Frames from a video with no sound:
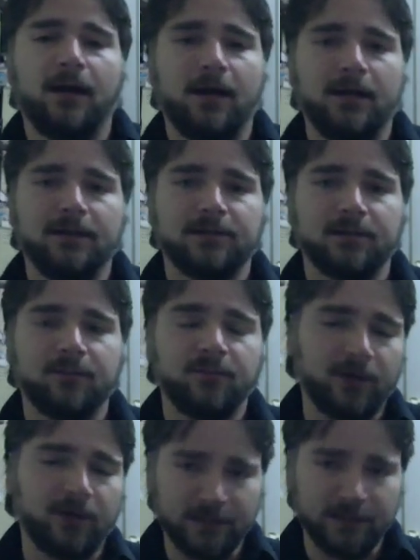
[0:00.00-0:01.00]
in some
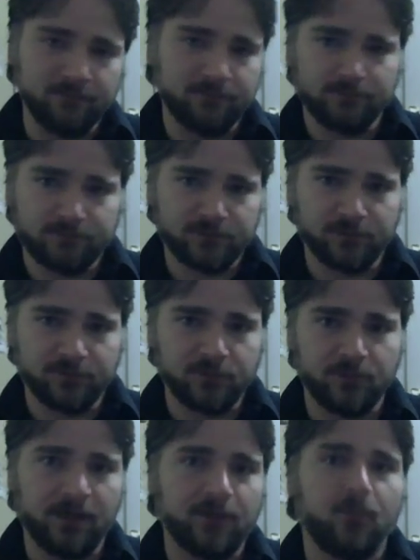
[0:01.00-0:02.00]
very sort of
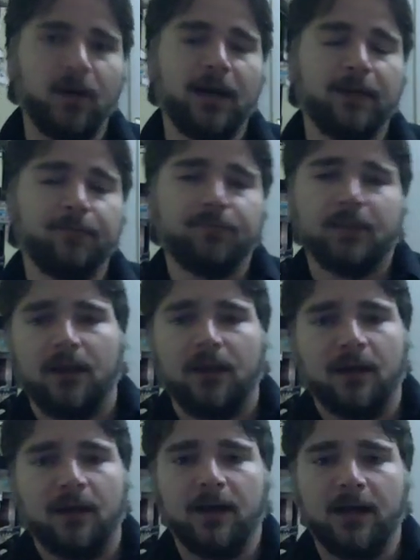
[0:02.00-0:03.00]
direct way
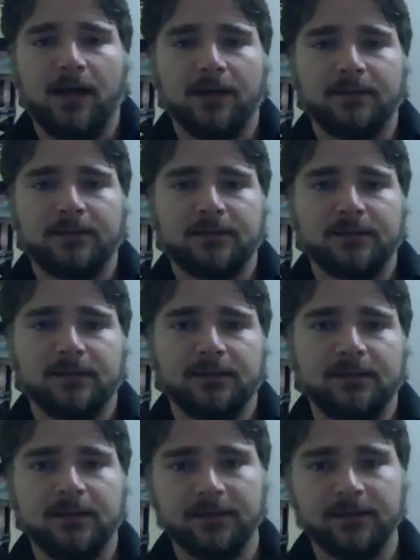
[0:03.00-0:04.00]
to
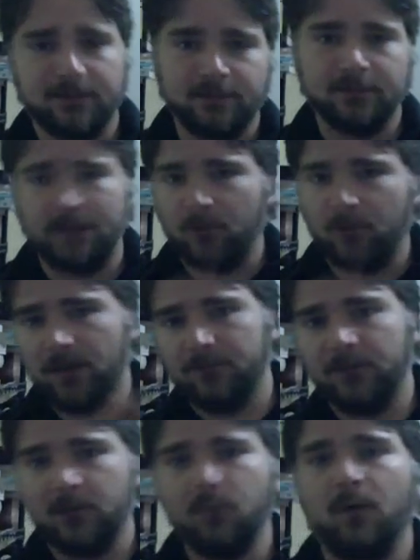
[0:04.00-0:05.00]
get the outcome
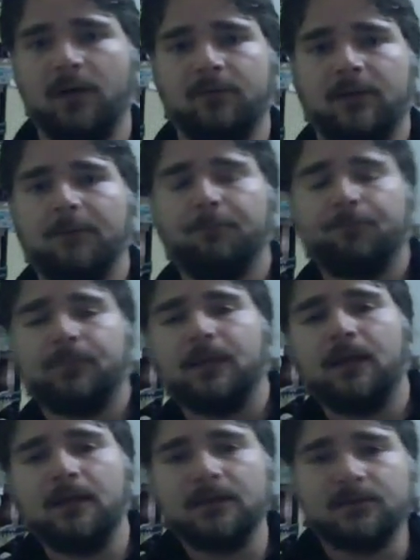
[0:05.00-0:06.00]
that you want, right?
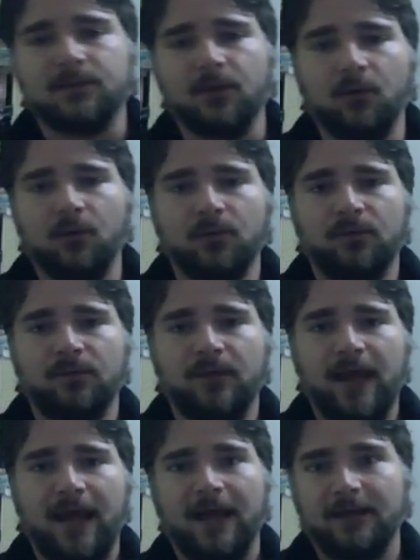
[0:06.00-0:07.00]
So
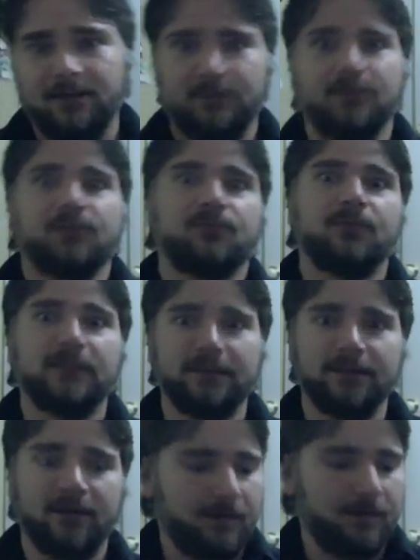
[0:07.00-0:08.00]
that is
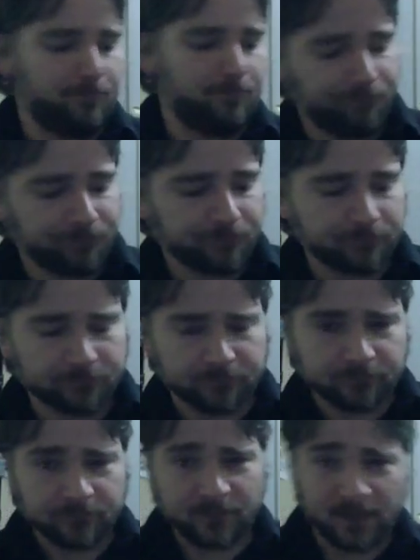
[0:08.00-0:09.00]
really hard.
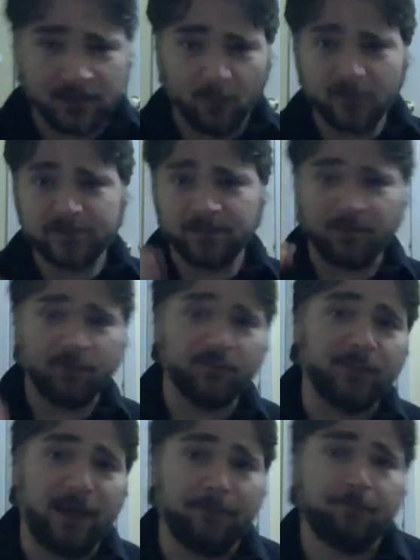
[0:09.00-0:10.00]
And one step up from
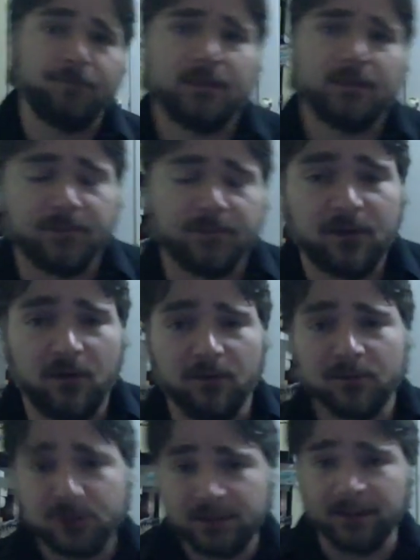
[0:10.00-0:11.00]
that is something called
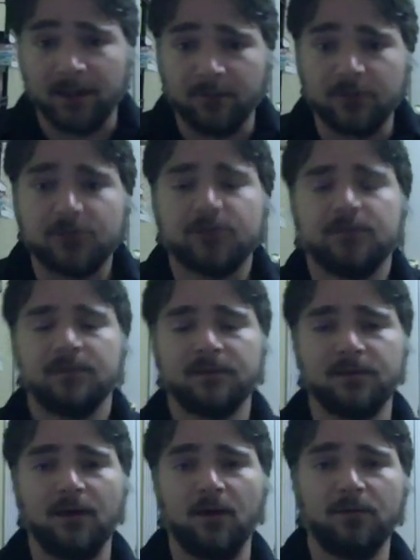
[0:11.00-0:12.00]
machine language.
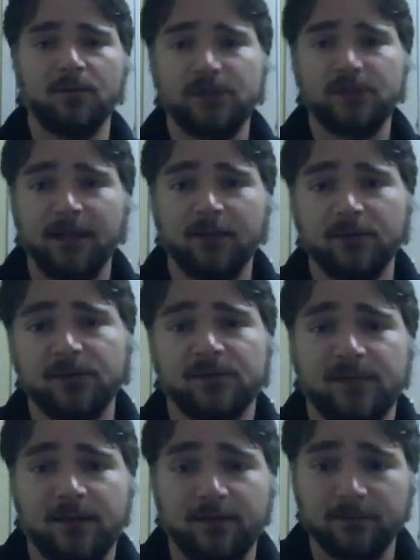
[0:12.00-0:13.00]
So machine language
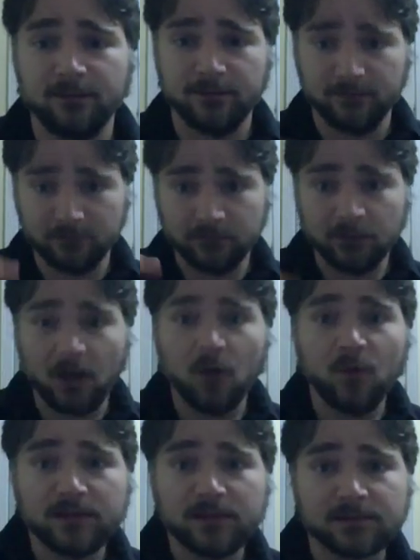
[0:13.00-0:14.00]
is kind of the
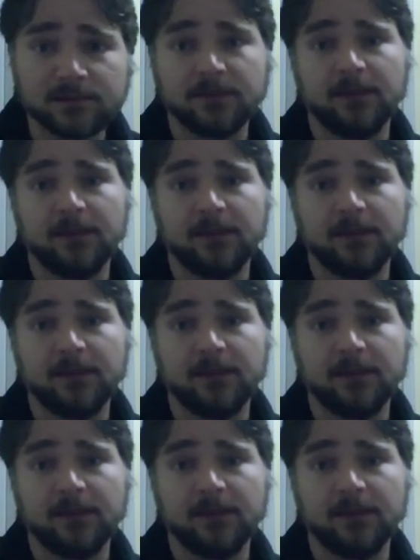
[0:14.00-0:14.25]
lowest,